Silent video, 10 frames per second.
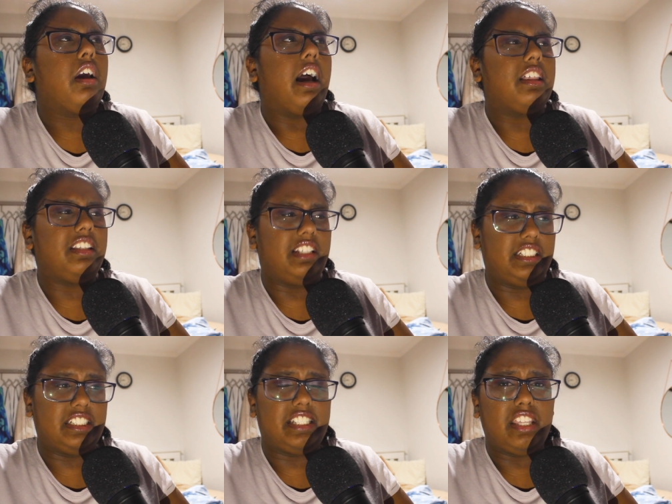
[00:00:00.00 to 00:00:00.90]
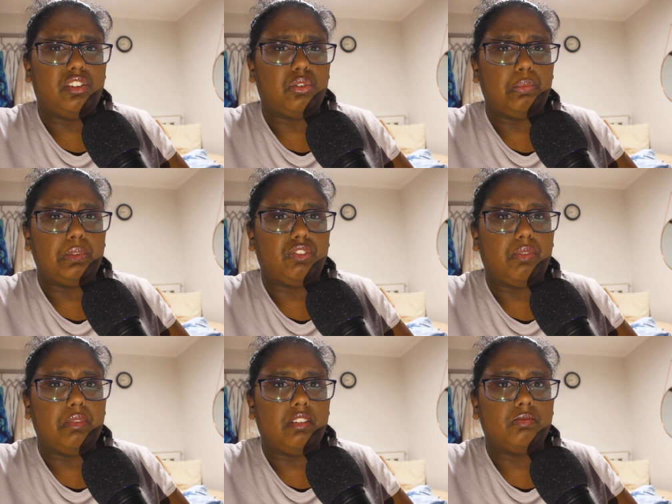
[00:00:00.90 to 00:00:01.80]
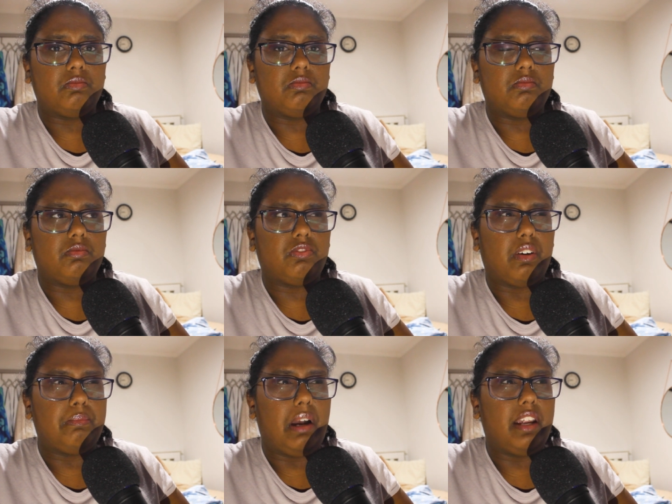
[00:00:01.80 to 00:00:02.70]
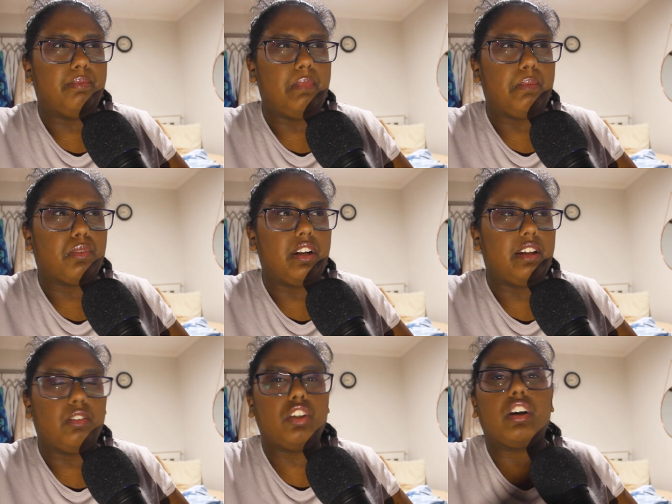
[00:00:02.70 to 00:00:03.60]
I think these are Death Troopers from my memory.